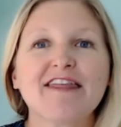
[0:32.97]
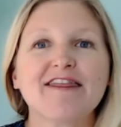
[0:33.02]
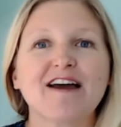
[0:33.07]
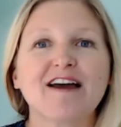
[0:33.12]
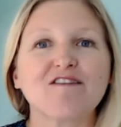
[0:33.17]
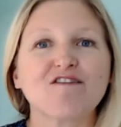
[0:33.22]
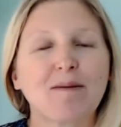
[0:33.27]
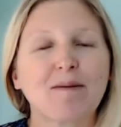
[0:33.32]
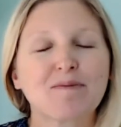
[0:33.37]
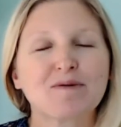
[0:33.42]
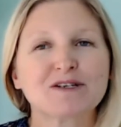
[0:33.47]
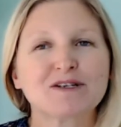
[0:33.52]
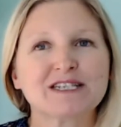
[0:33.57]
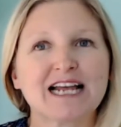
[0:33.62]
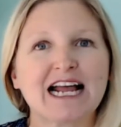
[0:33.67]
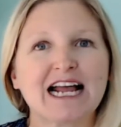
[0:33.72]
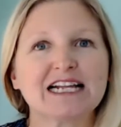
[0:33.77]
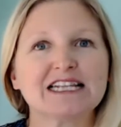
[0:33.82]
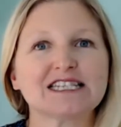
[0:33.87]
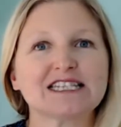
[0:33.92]
that
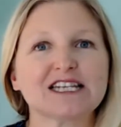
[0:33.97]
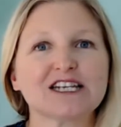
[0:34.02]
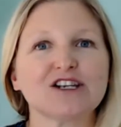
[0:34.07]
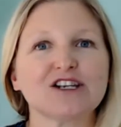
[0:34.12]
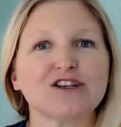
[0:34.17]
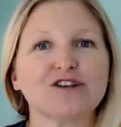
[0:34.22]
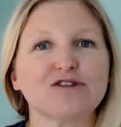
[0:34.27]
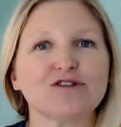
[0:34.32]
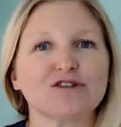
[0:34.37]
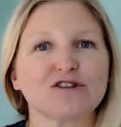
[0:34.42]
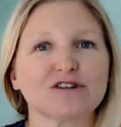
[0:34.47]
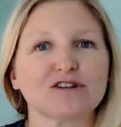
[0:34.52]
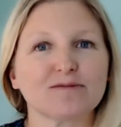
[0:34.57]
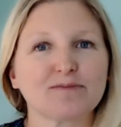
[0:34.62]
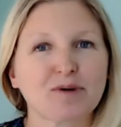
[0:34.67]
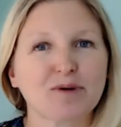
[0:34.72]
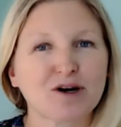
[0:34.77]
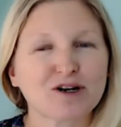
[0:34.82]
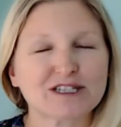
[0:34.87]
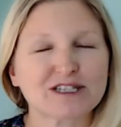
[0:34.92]
represents
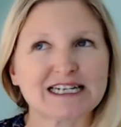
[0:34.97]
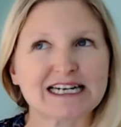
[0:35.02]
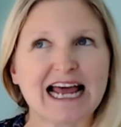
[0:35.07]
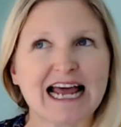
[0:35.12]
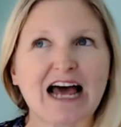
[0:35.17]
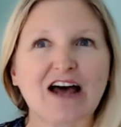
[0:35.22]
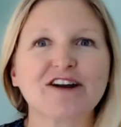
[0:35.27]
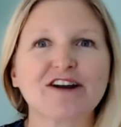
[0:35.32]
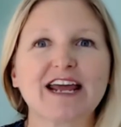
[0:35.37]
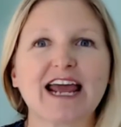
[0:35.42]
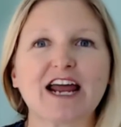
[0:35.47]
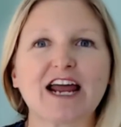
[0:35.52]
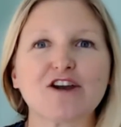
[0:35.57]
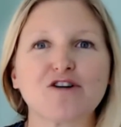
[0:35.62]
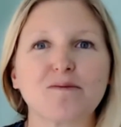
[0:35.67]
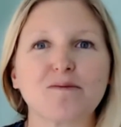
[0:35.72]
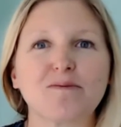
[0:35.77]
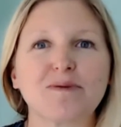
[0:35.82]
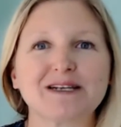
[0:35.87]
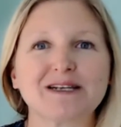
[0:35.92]
your personality and
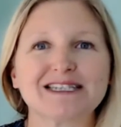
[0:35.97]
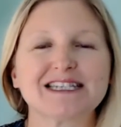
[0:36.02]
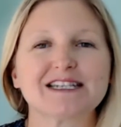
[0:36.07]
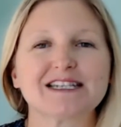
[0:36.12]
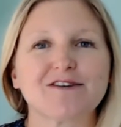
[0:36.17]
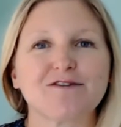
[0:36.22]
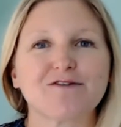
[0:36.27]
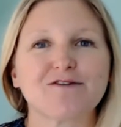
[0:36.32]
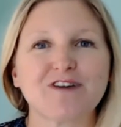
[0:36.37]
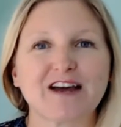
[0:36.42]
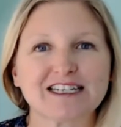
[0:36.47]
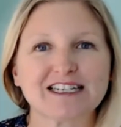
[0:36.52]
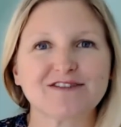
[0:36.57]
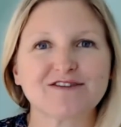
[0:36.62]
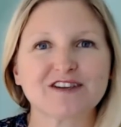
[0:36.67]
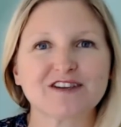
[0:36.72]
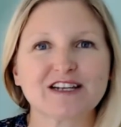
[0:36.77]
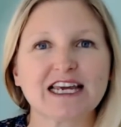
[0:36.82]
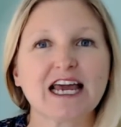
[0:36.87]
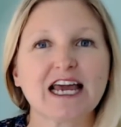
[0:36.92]
your business
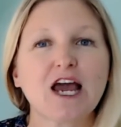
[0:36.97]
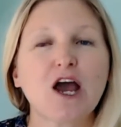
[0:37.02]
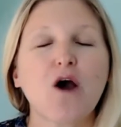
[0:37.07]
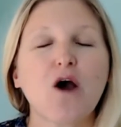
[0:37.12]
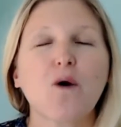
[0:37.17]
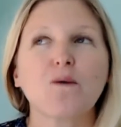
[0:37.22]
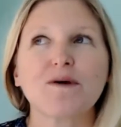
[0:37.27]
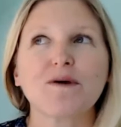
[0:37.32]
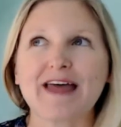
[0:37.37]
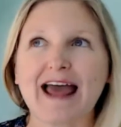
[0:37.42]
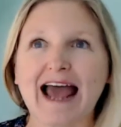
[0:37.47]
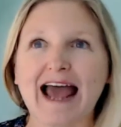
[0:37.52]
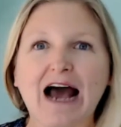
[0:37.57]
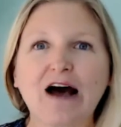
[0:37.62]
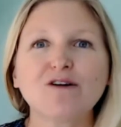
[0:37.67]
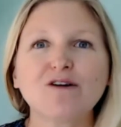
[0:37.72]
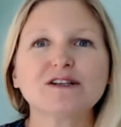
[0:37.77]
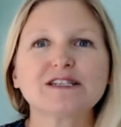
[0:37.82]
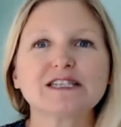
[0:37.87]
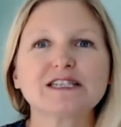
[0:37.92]
effectively
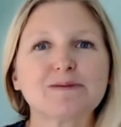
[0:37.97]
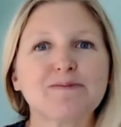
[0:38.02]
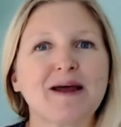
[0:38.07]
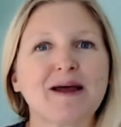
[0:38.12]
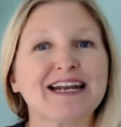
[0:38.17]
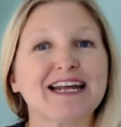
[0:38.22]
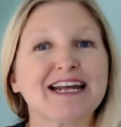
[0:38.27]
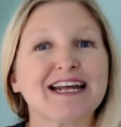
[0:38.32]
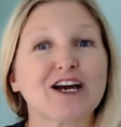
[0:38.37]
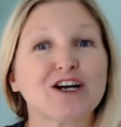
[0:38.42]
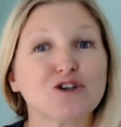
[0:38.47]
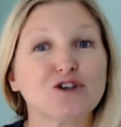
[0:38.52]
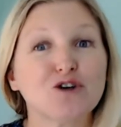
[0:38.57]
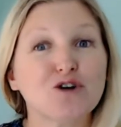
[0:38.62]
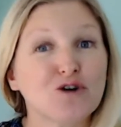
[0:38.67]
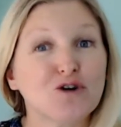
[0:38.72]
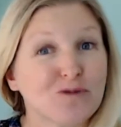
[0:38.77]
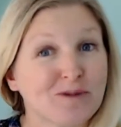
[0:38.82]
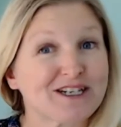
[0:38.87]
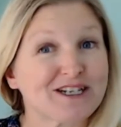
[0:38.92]
without spending
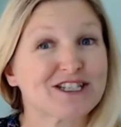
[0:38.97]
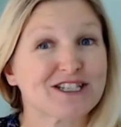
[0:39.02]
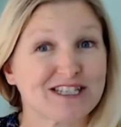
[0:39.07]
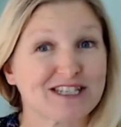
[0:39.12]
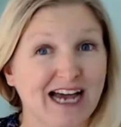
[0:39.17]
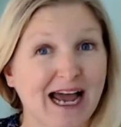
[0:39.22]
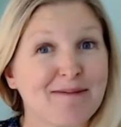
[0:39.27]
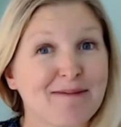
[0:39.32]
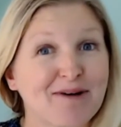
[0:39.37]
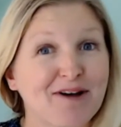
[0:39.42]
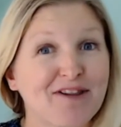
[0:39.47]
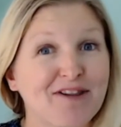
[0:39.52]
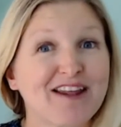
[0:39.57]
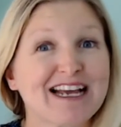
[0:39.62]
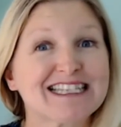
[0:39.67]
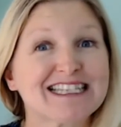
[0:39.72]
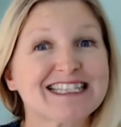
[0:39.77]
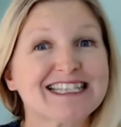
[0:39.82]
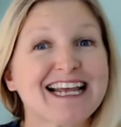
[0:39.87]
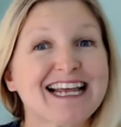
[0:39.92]
too much time on
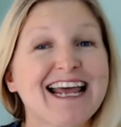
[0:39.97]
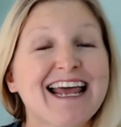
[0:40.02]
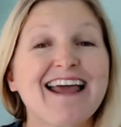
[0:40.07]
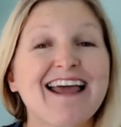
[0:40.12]
this?